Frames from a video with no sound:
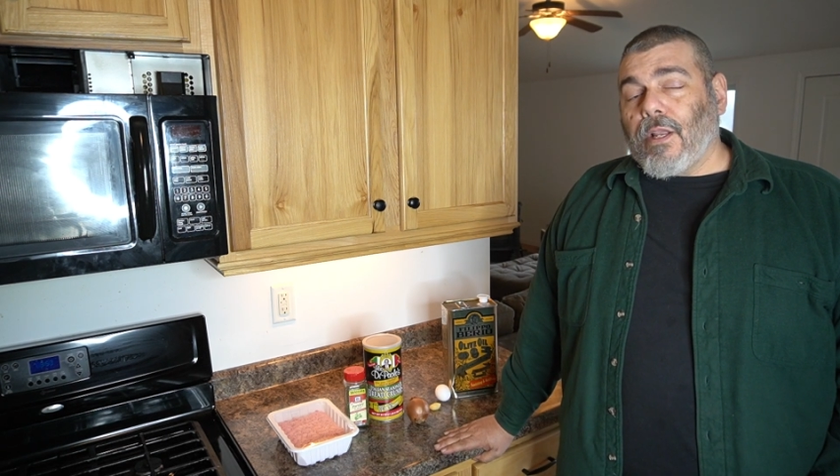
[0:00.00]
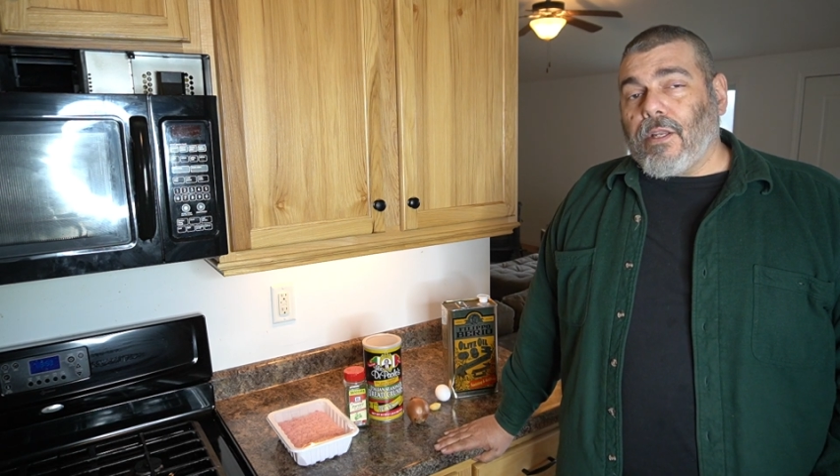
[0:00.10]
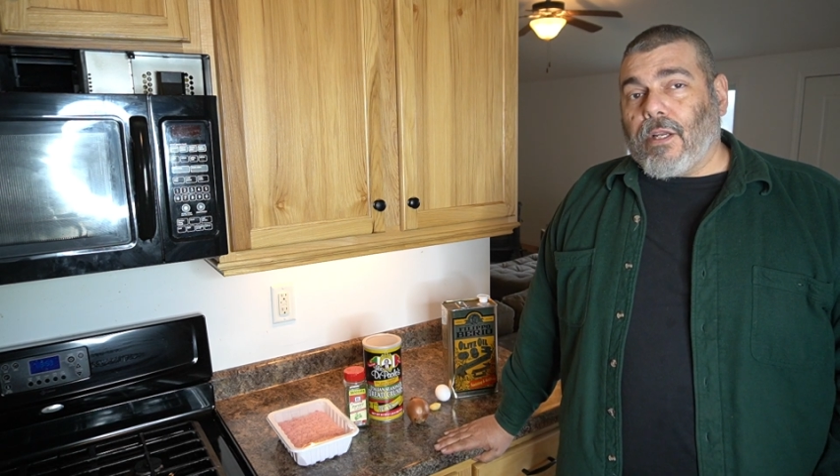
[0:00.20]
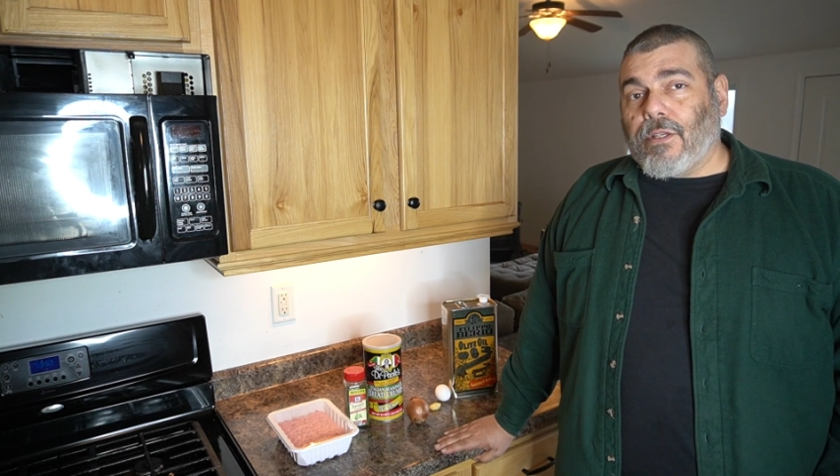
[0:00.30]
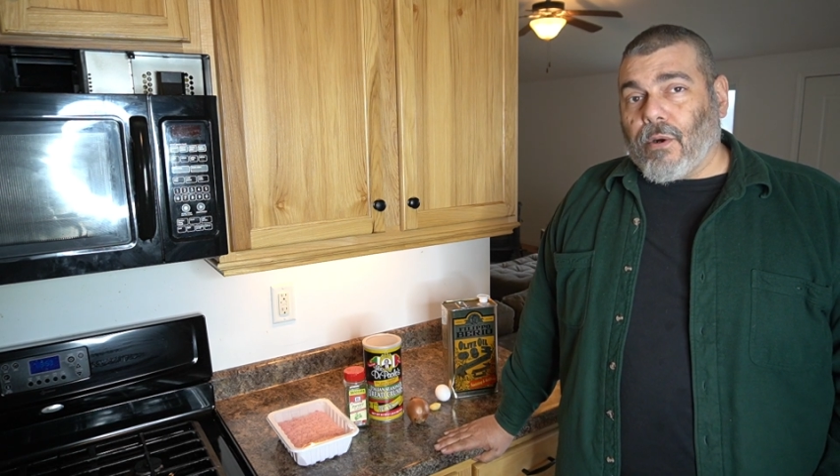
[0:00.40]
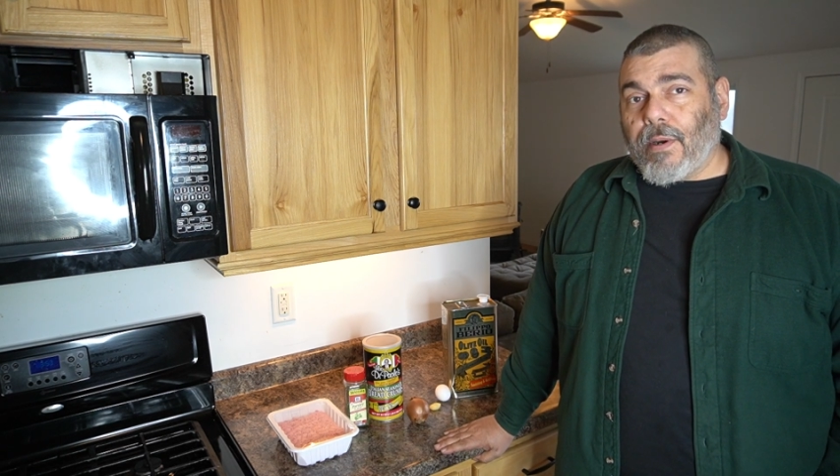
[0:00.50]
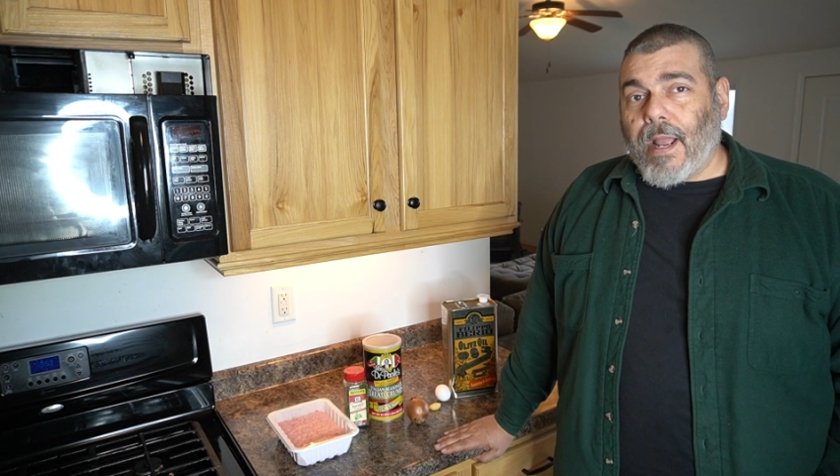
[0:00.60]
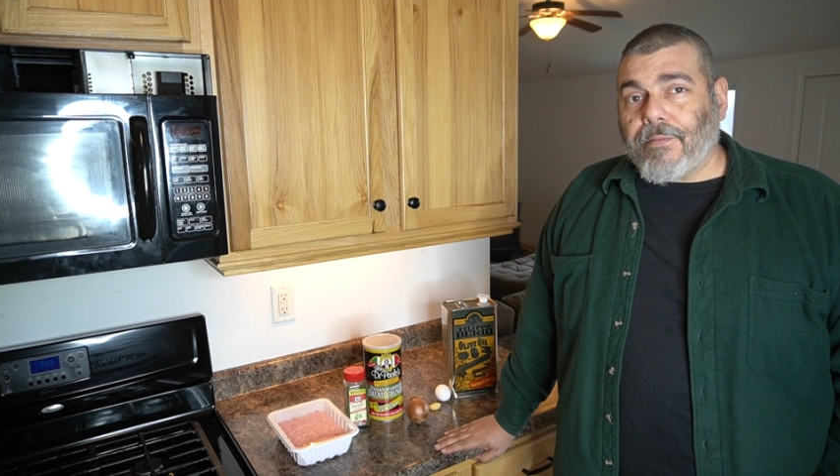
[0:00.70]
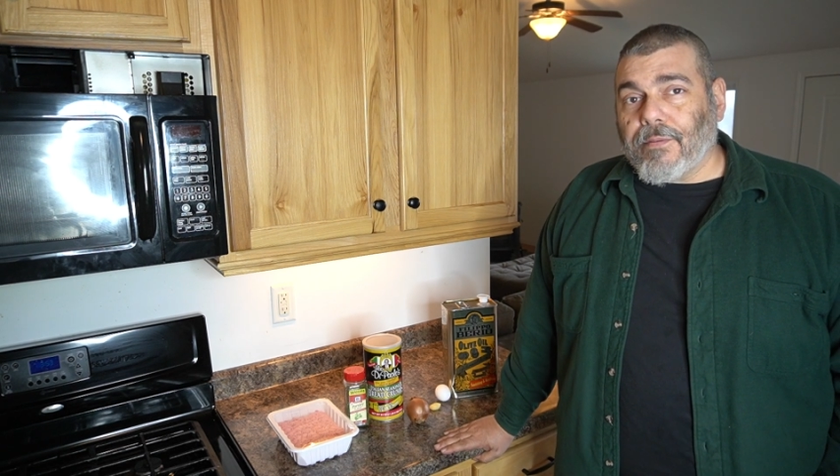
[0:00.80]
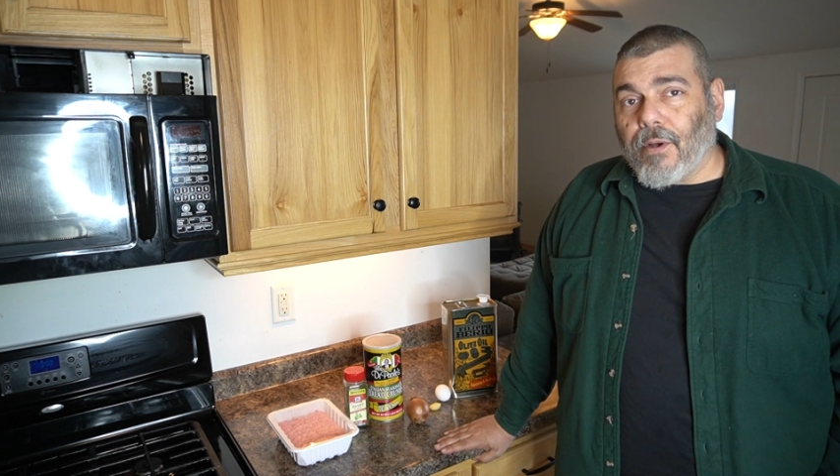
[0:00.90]
You don't
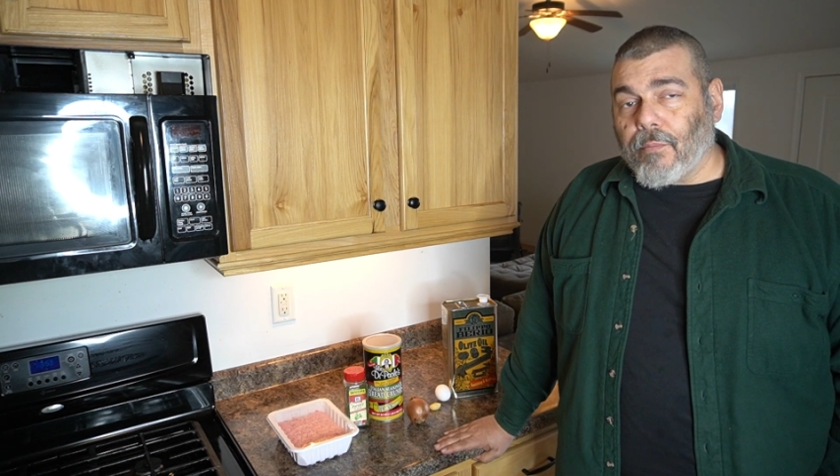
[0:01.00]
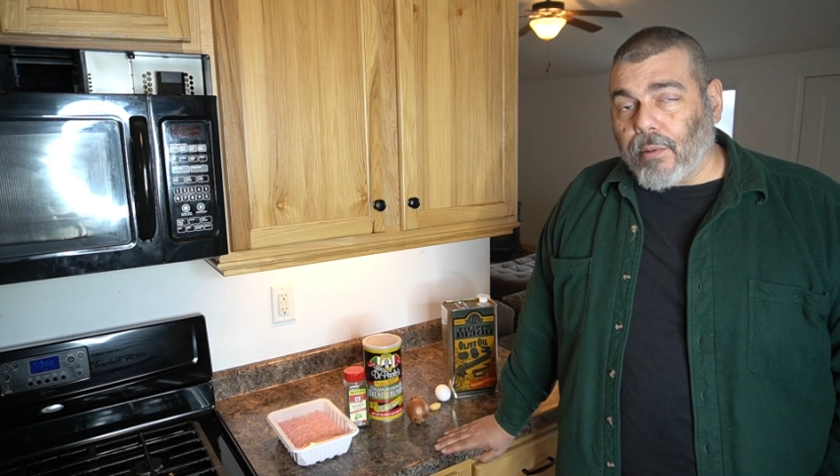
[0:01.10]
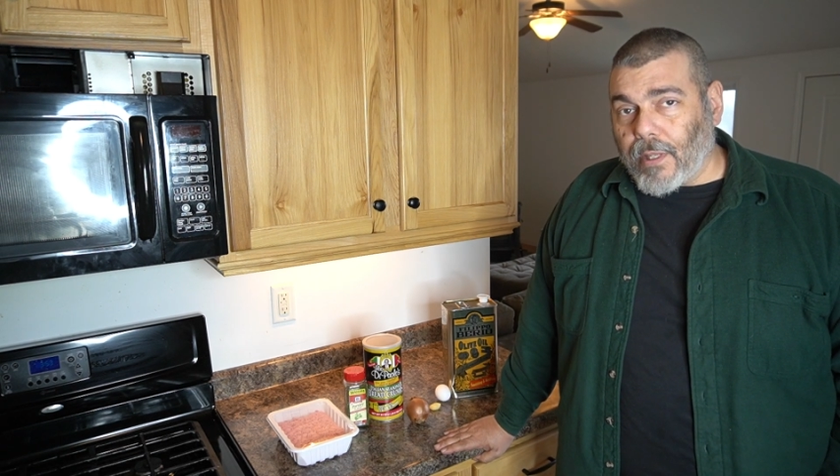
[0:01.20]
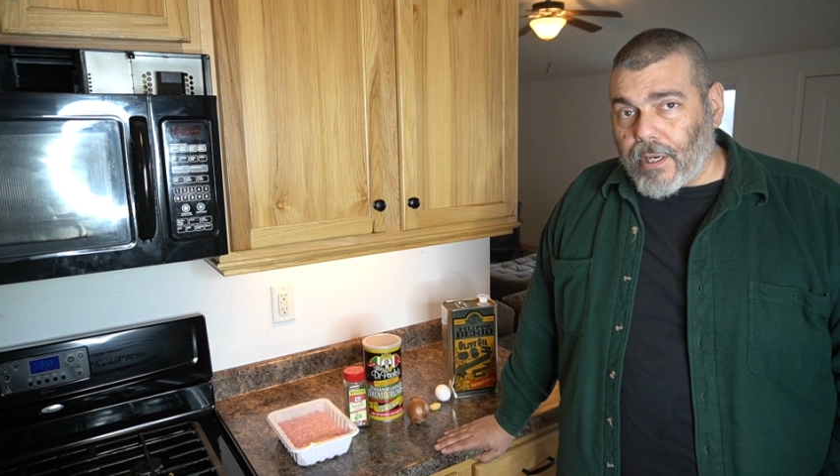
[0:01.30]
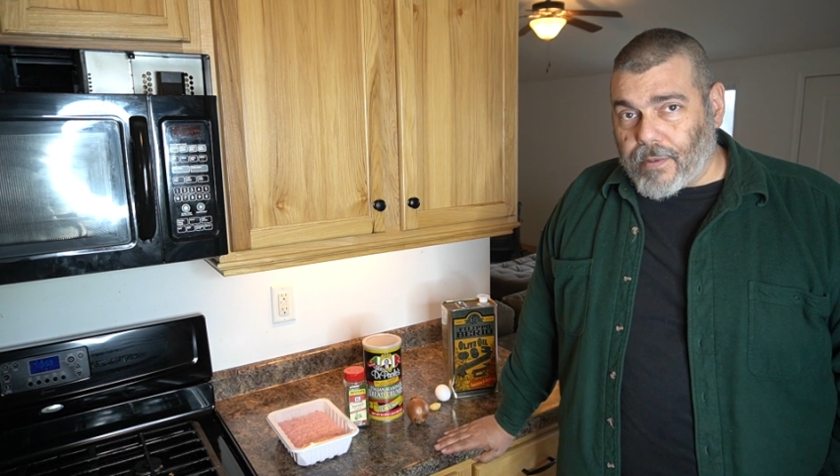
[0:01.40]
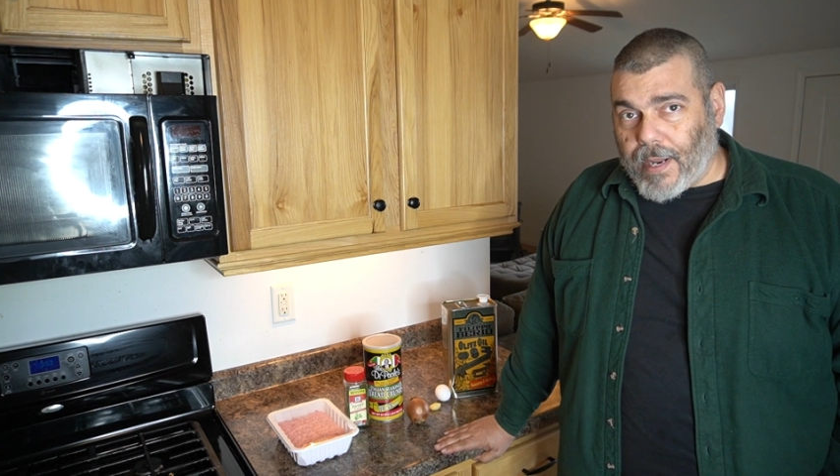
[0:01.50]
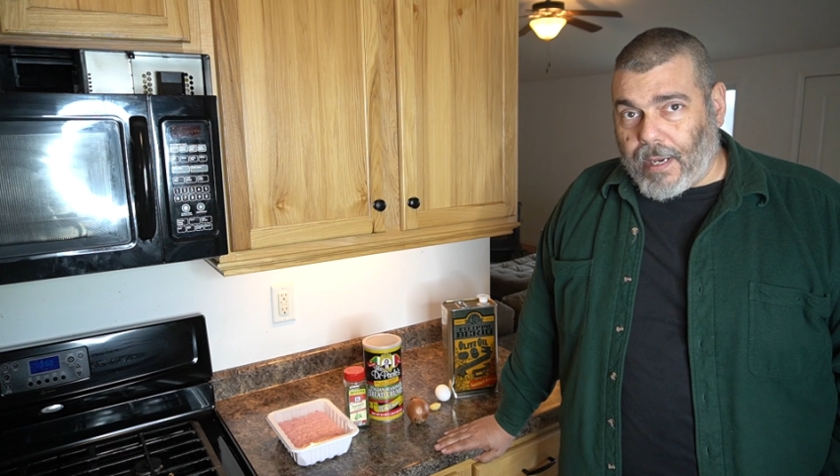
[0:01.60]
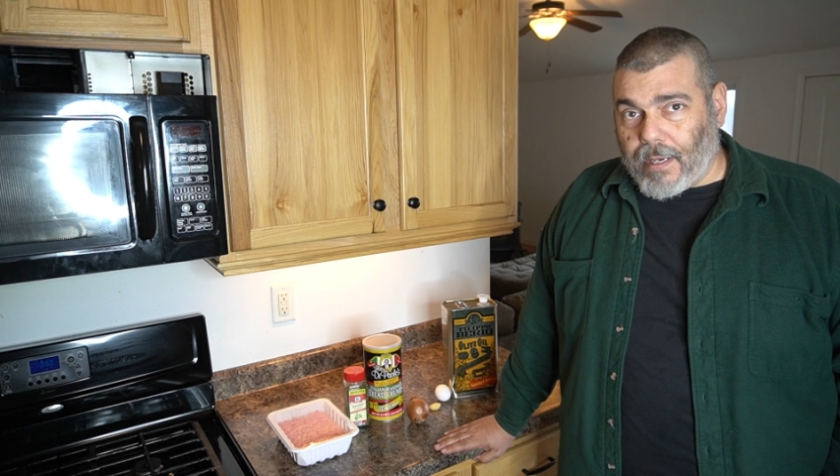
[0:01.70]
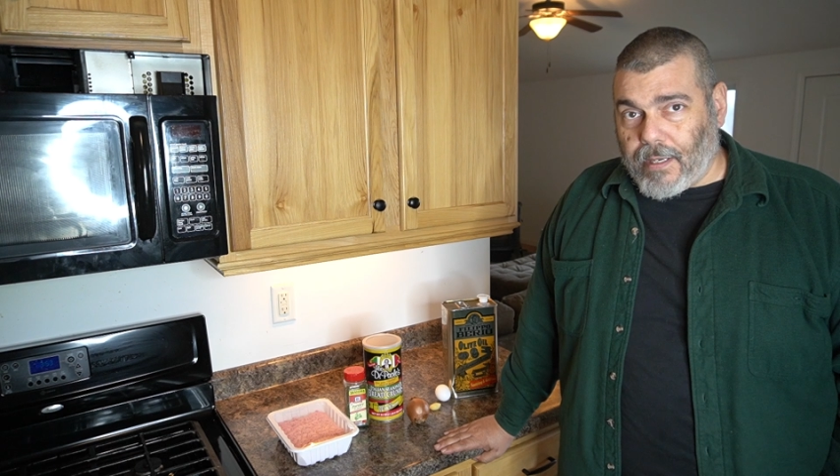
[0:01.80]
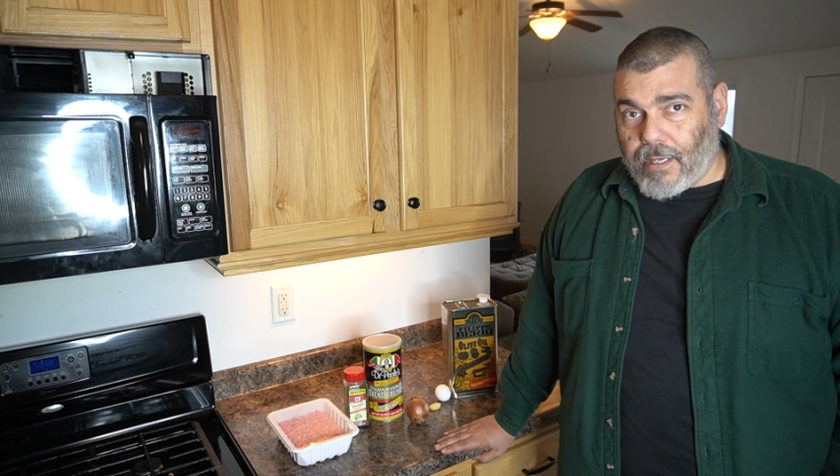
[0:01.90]
have to obliterate
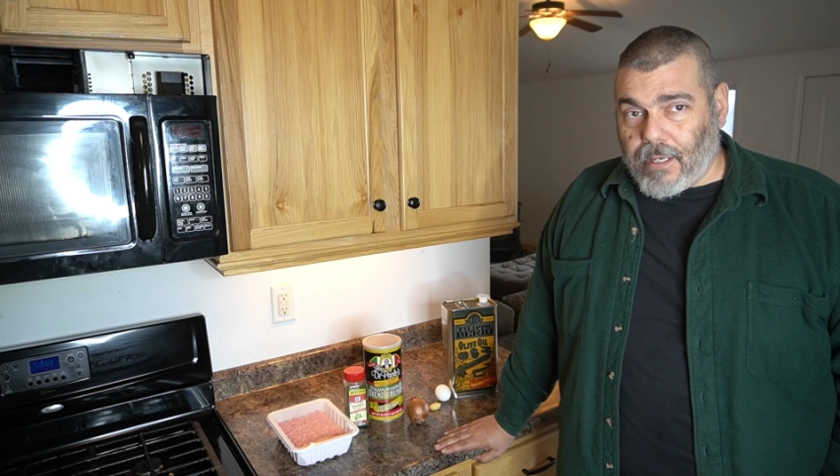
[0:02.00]
it